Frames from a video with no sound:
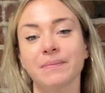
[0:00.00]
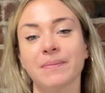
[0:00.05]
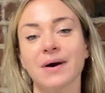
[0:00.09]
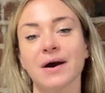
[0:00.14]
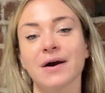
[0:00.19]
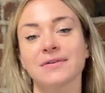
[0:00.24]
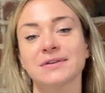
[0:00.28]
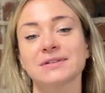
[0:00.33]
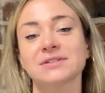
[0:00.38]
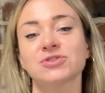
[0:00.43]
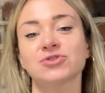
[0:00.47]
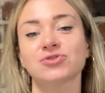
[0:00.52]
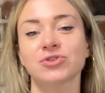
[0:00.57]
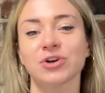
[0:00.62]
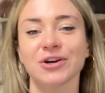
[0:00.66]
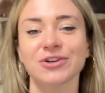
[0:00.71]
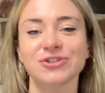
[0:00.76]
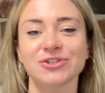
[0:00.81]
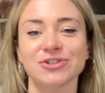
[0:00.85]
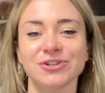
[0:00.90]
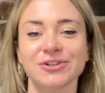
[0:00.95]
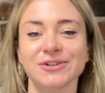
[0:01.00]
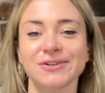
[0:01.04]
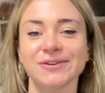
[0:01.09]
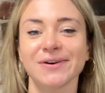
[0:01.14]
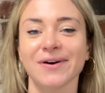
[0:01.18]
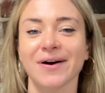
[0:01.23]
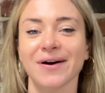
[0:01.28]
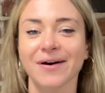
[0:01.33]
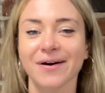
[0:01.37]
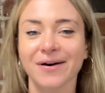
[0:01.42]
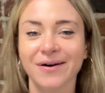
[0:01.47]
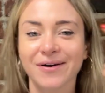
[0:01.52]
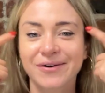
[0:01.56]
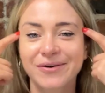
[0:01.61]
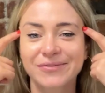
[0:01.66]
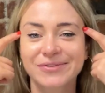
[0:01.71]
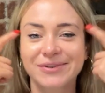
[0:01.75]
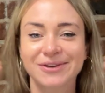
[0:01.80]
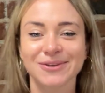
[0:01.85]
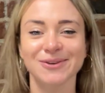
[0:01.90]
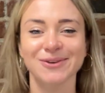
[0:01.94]
by the structure
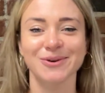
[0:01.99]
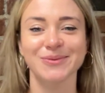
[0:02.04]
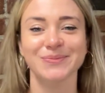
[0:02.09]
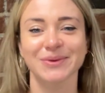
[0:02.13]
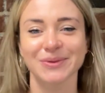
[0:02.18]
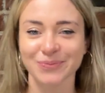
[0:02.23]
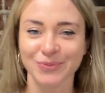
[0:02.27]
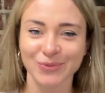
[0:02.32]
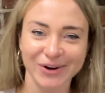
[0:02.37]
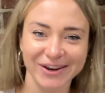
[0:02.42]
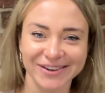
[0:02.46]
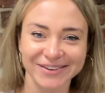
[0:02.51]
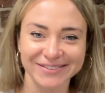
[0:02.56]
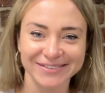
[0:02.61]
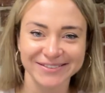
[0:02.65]
of the human brain